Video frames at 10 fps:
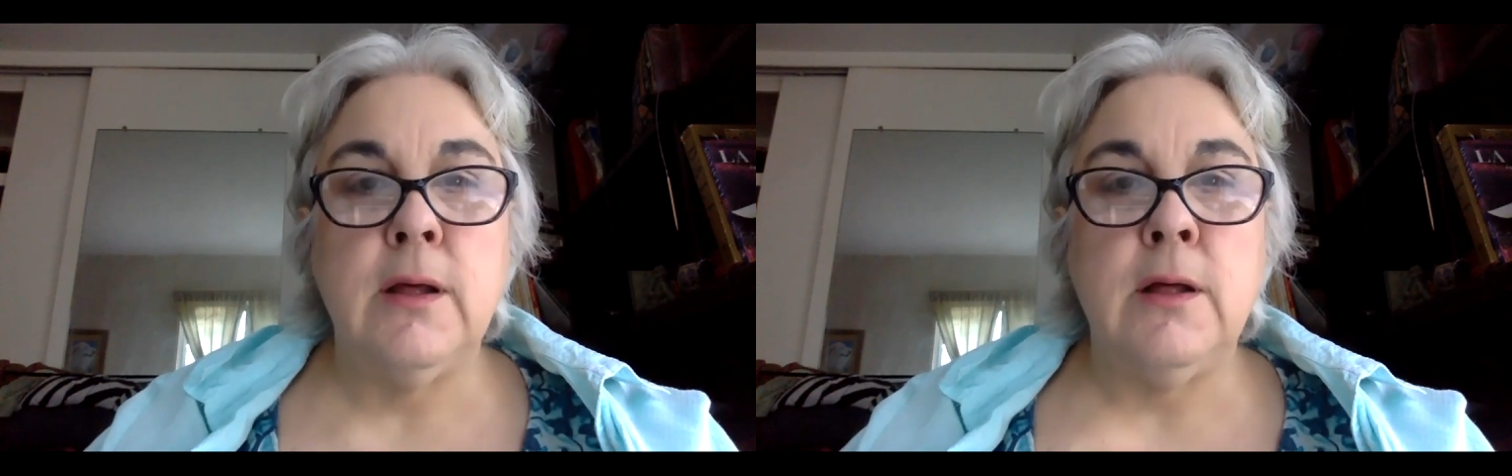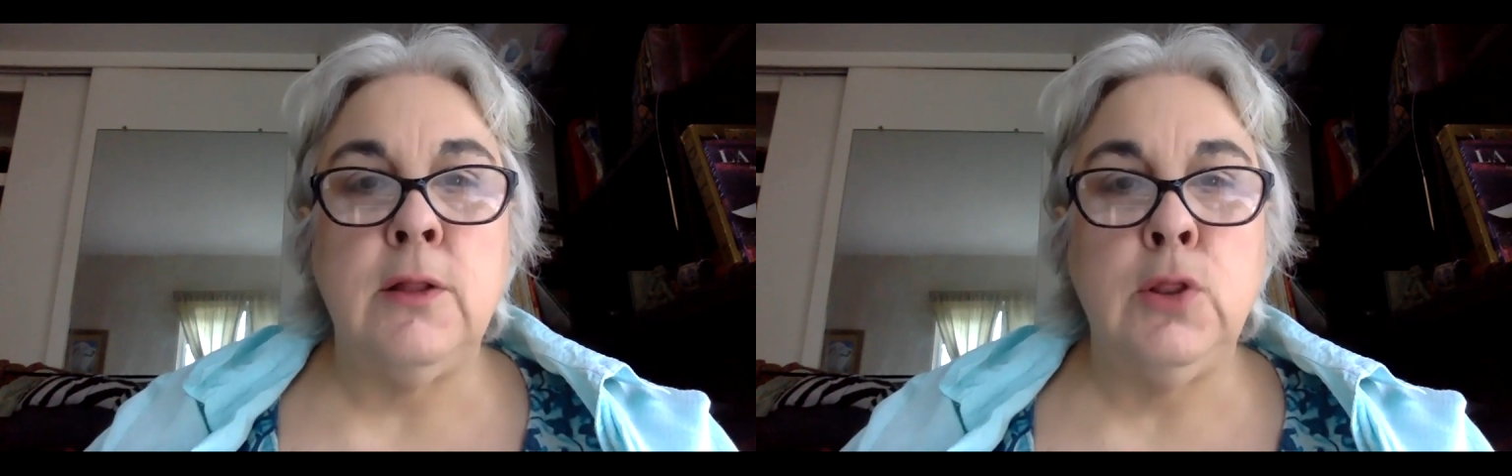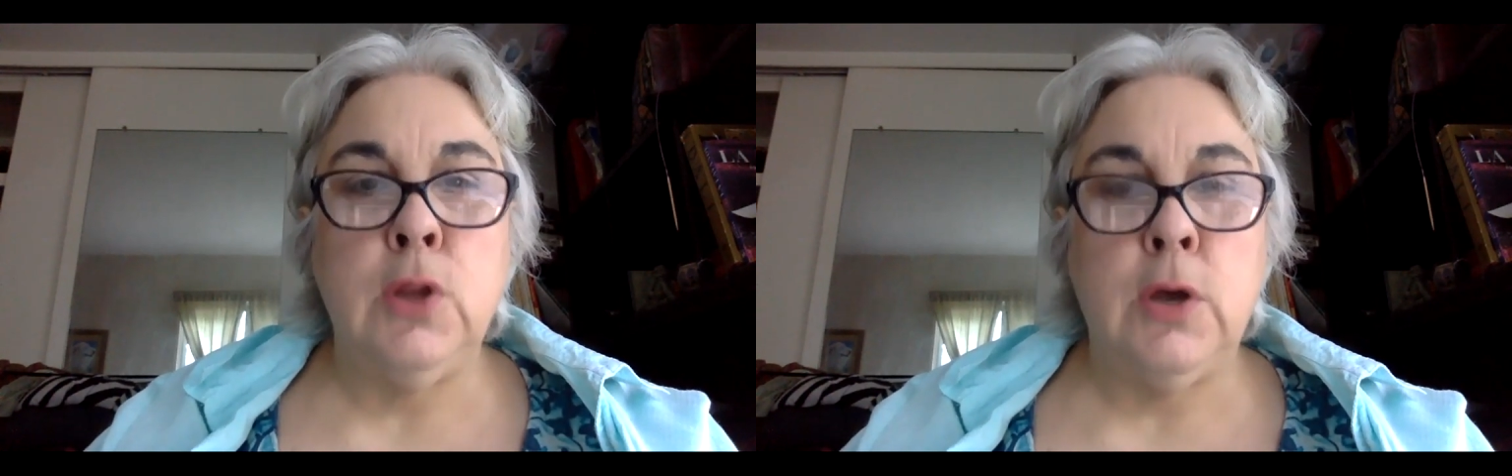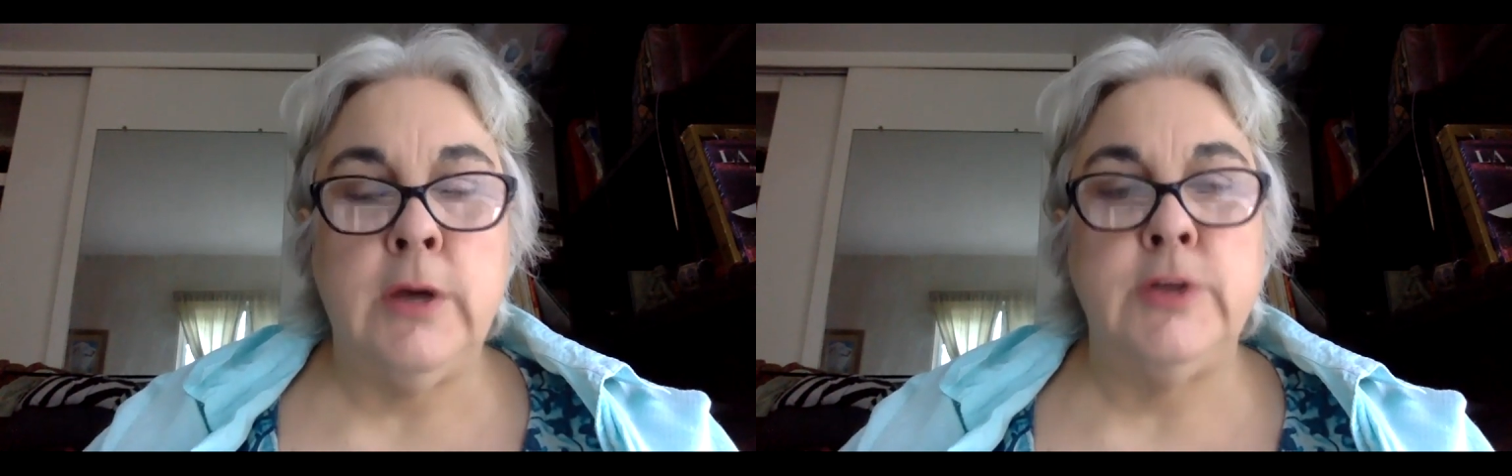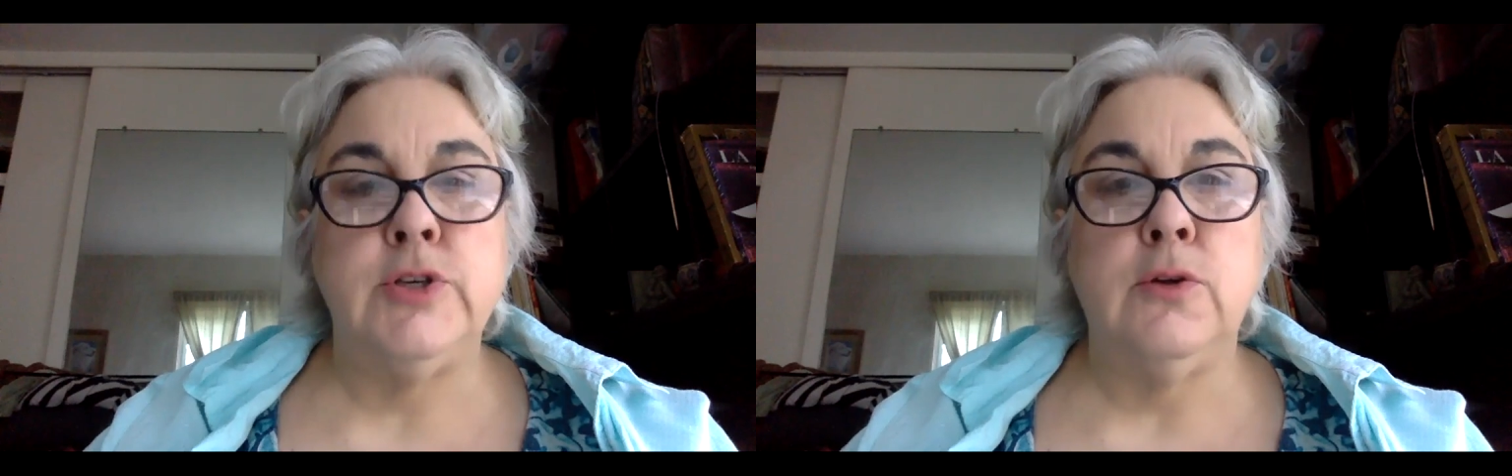a
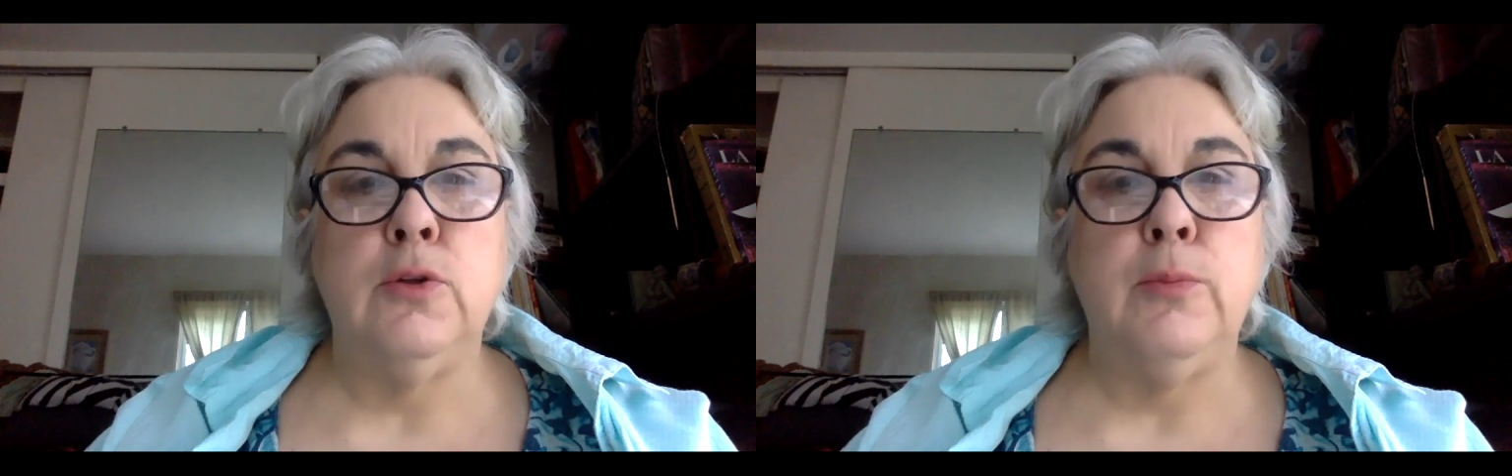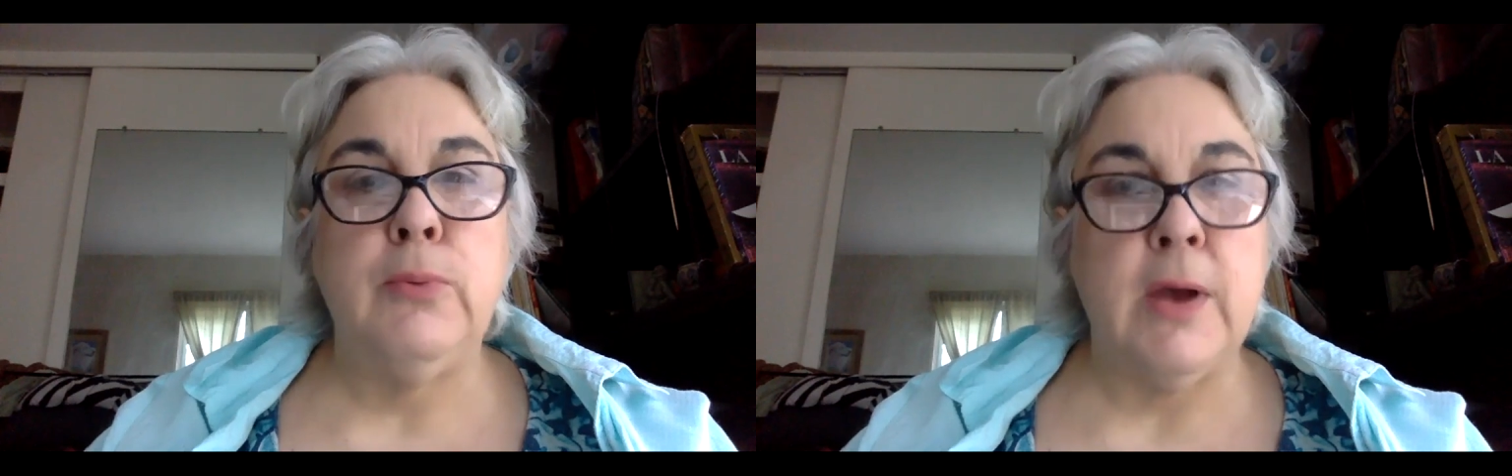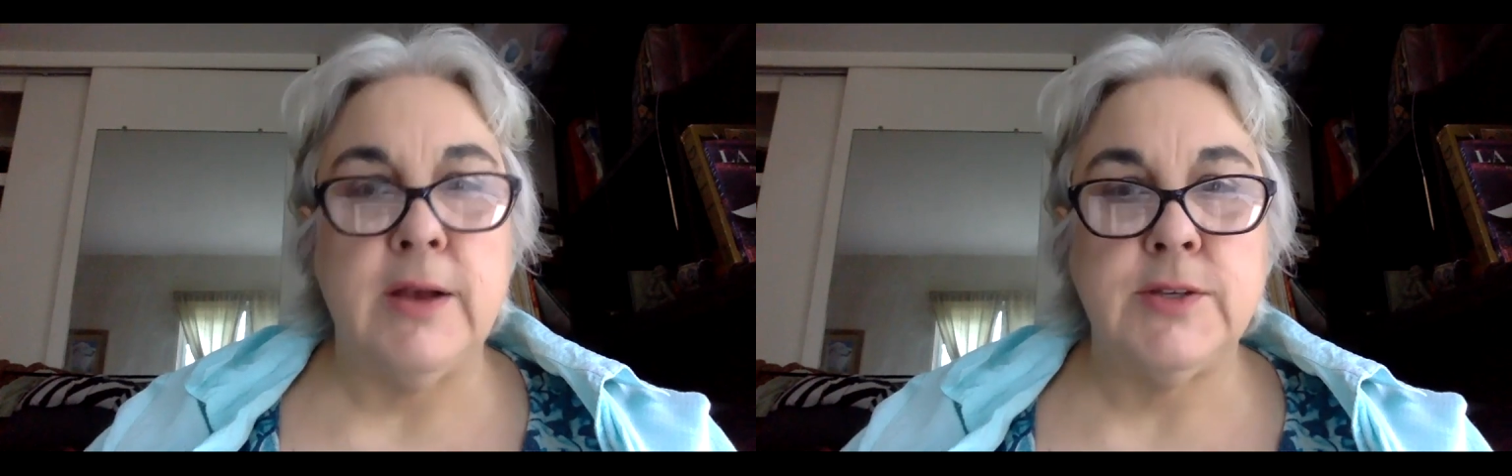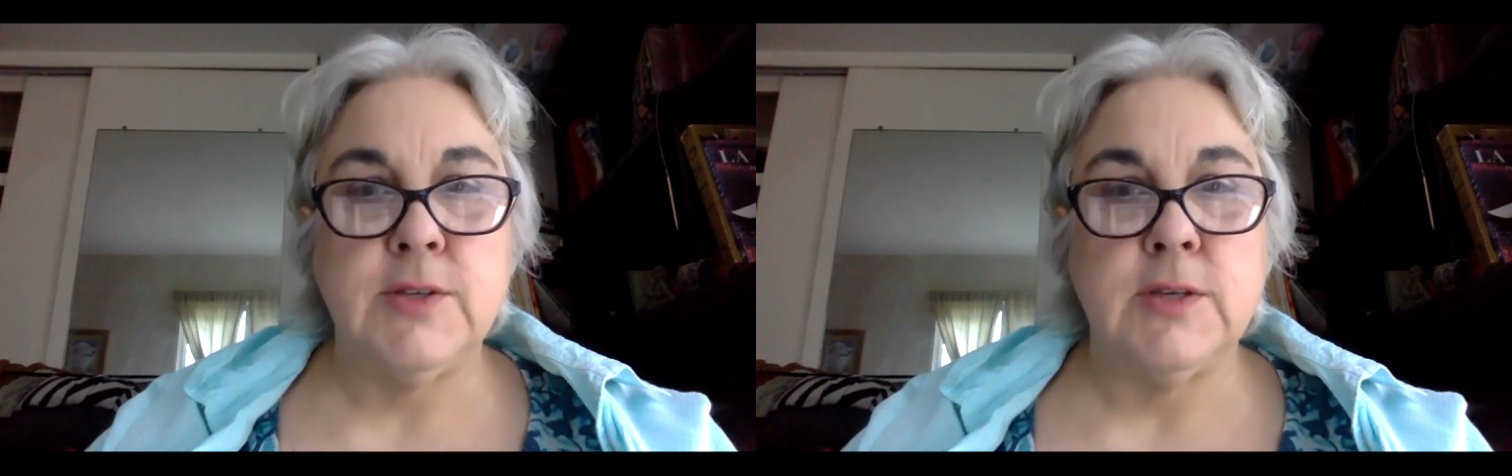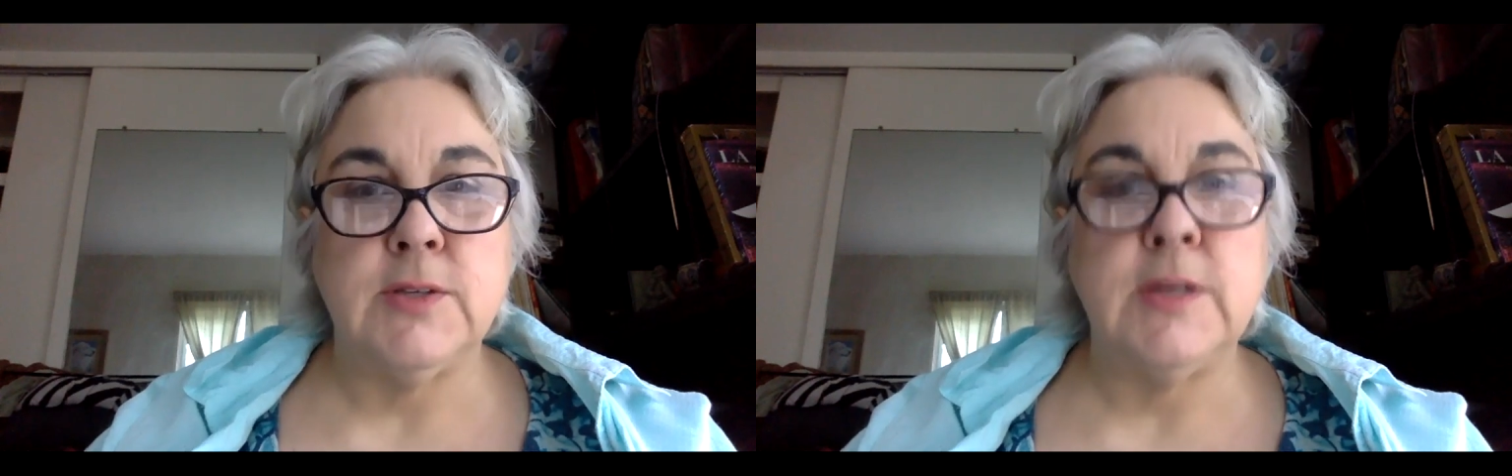logical process.